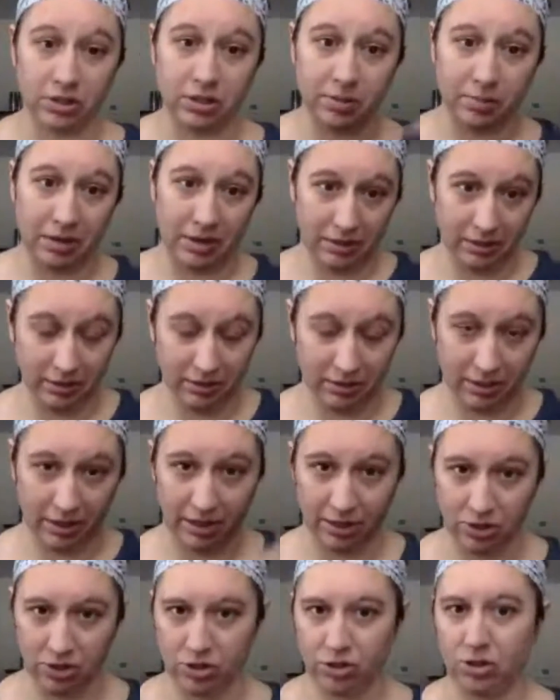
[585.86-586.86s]
which is the
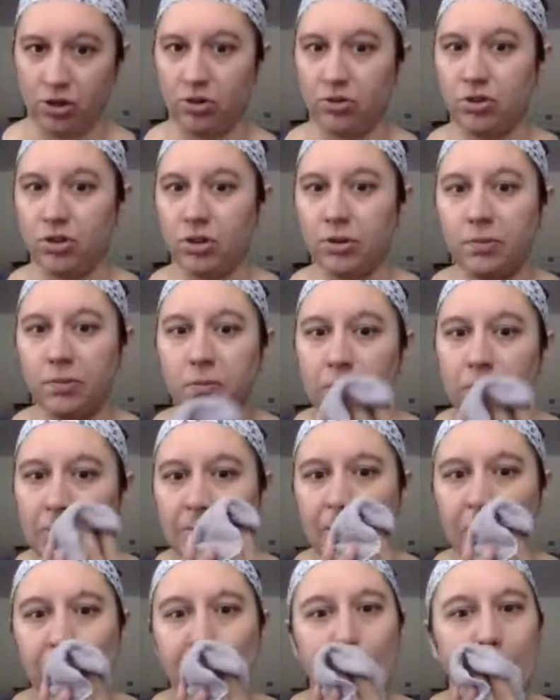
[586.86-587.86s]
men's that I just showed you.
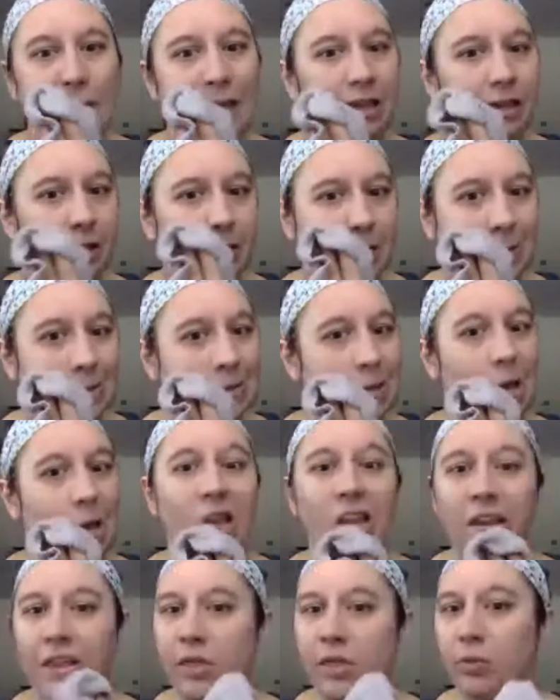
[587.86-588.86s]

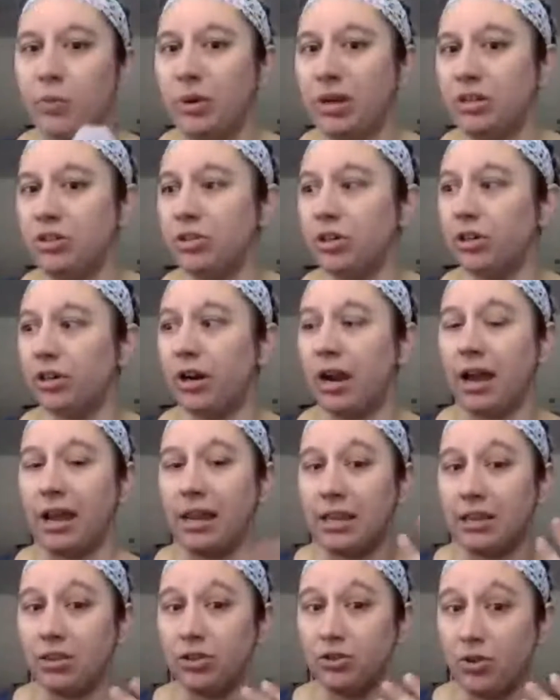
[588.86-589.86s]
Because in the
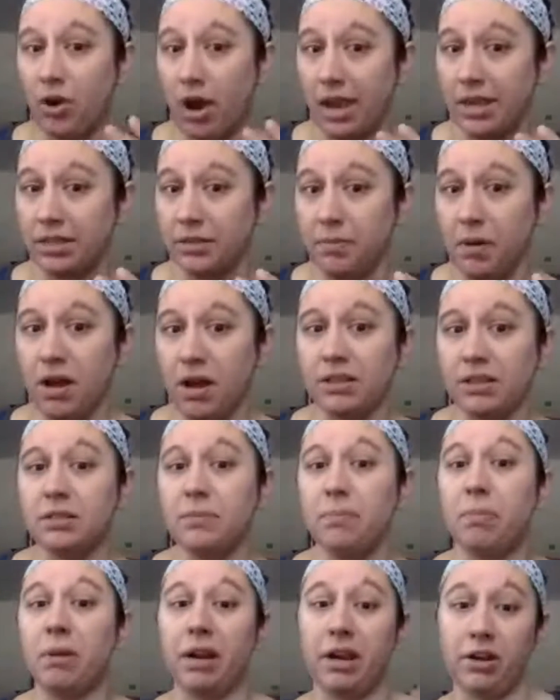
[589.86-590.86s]
winter I get the dry
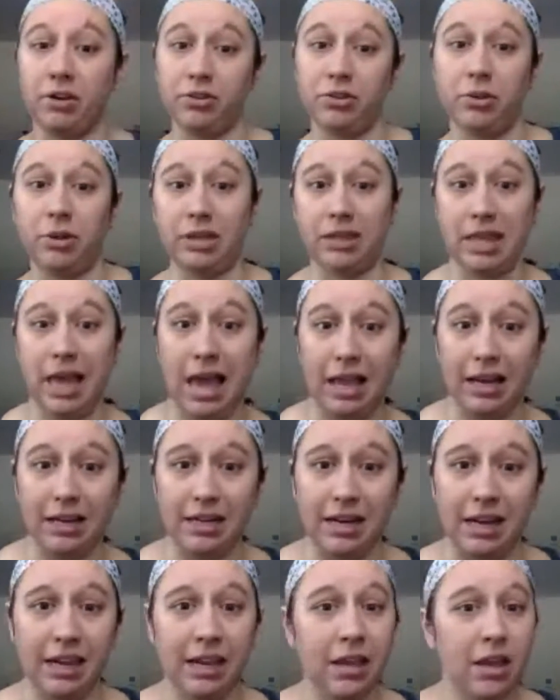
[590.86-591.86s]
spots, but I also get the
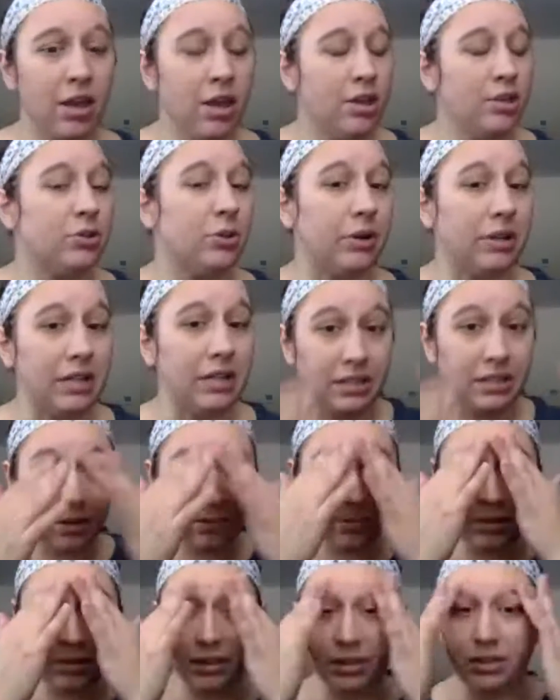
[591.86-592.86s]
acne. So I need
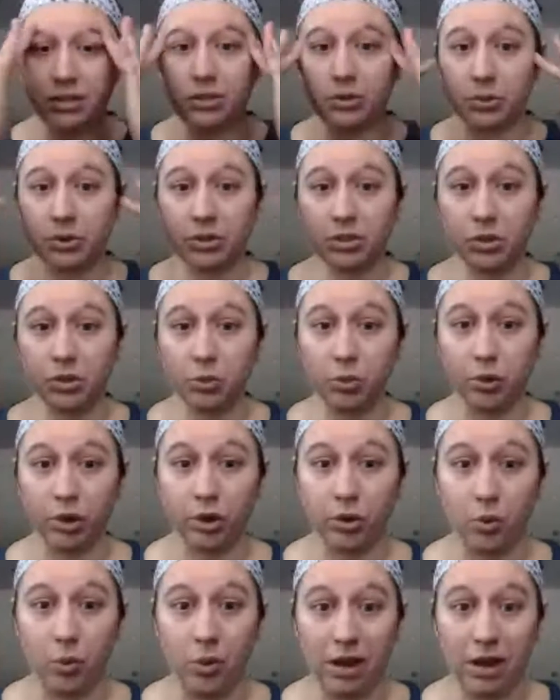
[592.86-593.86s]
something that's going to
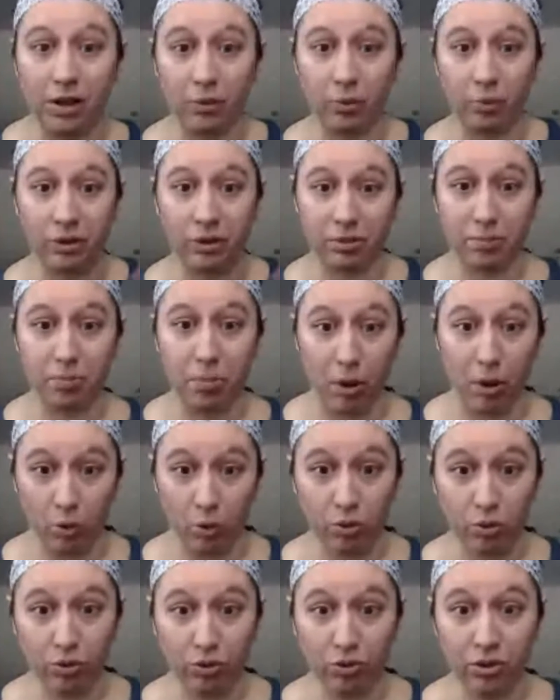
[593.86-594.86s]
work well with
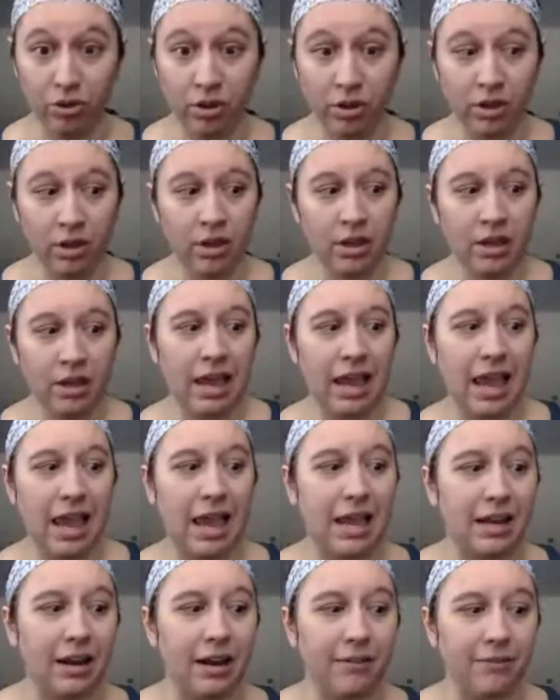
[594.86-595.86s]
both.
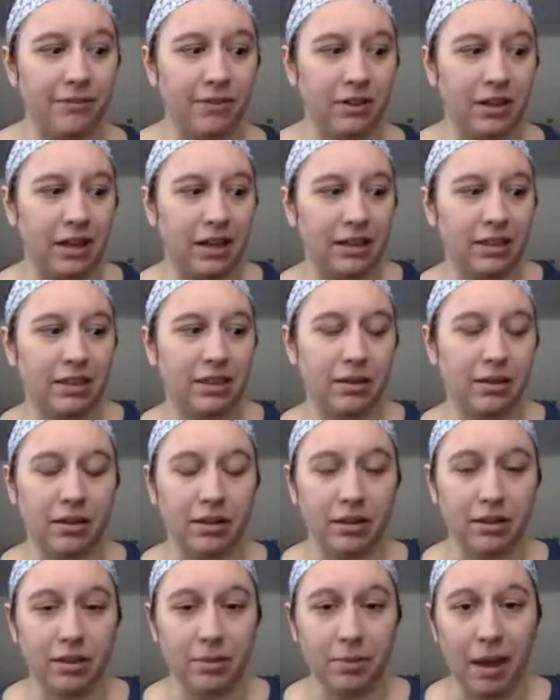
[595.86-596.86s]
And I feel like
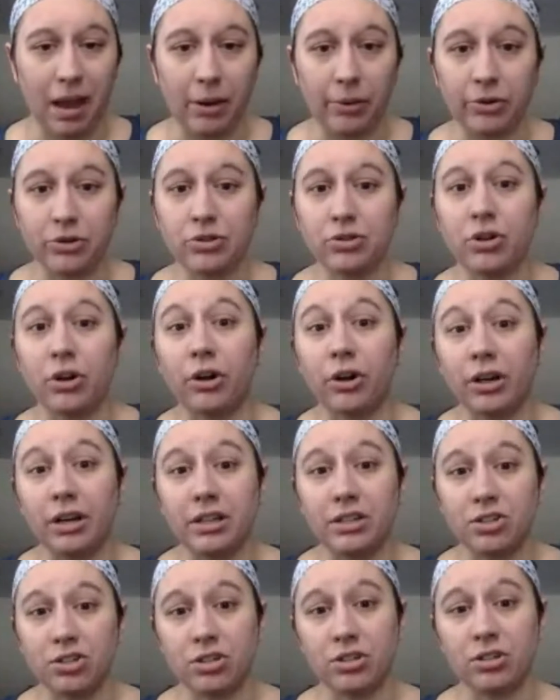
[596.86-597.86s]
the Power Start is
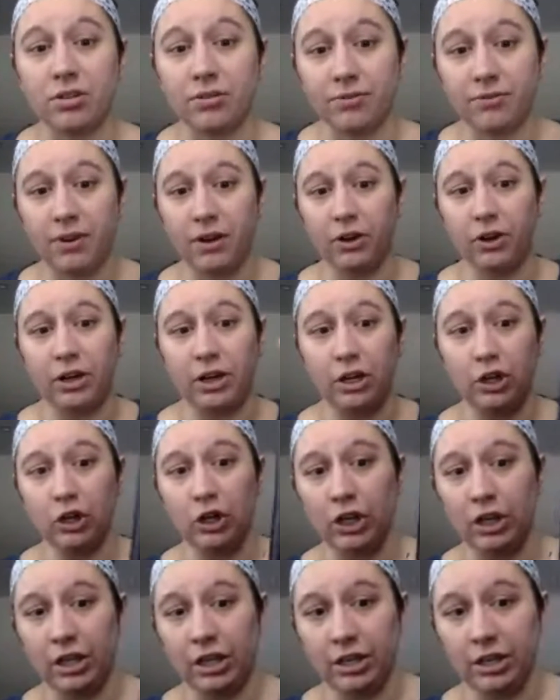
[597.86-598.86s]
just a very
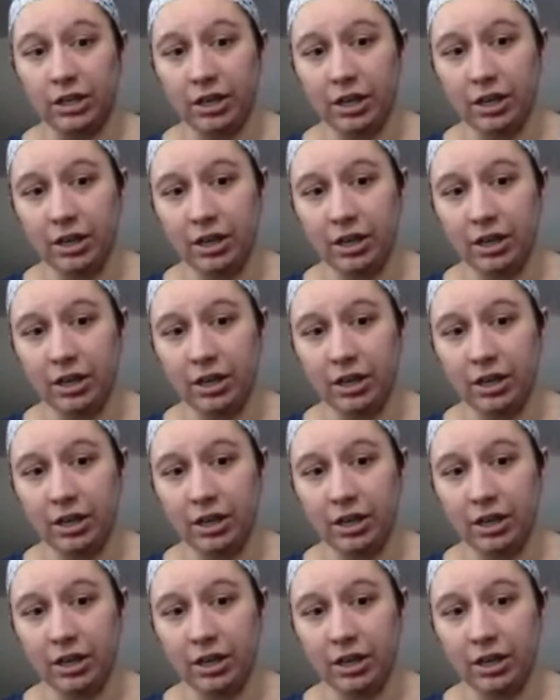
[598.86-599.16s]
good